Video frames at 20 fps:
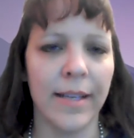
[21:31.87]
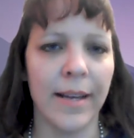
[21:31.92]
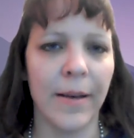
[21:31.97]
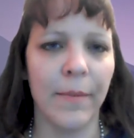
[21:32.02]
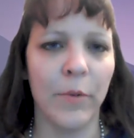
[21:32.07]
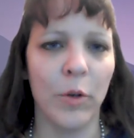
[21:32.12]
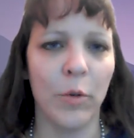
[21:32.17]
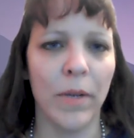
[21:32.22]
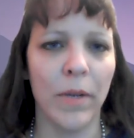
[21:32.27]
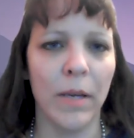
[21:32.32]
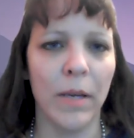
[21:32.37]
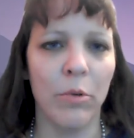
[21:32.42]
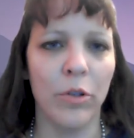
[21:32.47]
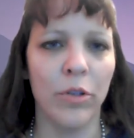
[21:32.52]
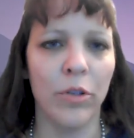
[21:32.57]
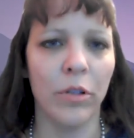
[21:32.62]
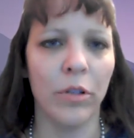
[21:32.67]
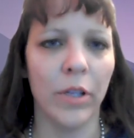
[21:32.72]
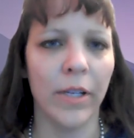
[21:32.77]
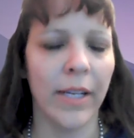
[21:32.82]
You'll be able
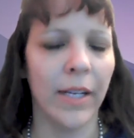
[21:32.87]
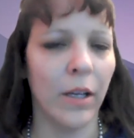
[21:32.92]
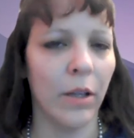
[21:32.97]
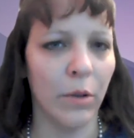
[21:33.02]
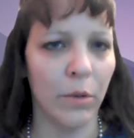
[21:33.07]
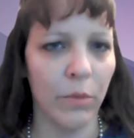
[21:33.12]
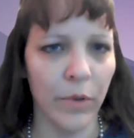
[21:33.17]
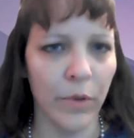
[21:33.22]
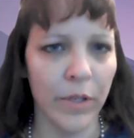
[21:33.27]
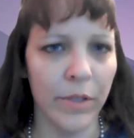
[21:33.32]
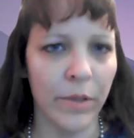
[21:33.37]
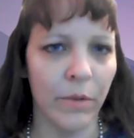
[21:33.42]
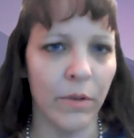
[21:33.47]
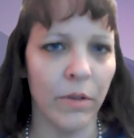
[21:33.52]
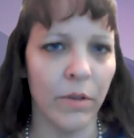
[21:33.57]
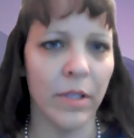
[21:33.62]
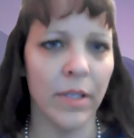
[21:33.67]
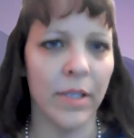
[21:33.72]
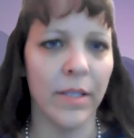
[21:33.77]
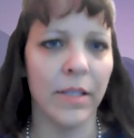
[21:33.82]
to look at all the
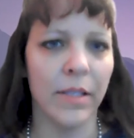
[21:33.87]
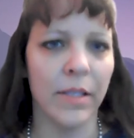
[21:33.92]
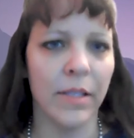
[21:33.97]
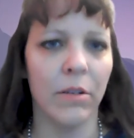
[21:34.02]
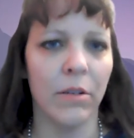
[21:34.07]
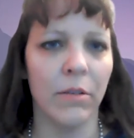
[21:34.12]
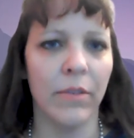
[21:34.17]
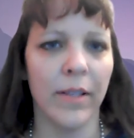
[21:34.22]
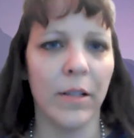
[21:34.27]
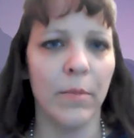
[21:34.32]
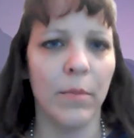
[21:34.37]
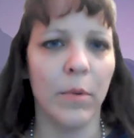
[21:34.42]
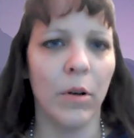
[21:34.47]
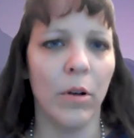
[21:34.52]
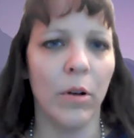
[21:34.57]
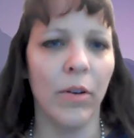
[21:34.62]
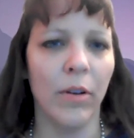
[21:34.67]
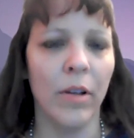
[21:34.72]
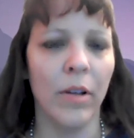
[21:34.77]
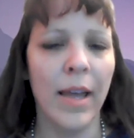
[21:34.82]
resources that are
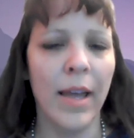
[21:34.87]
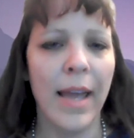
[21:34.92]
available,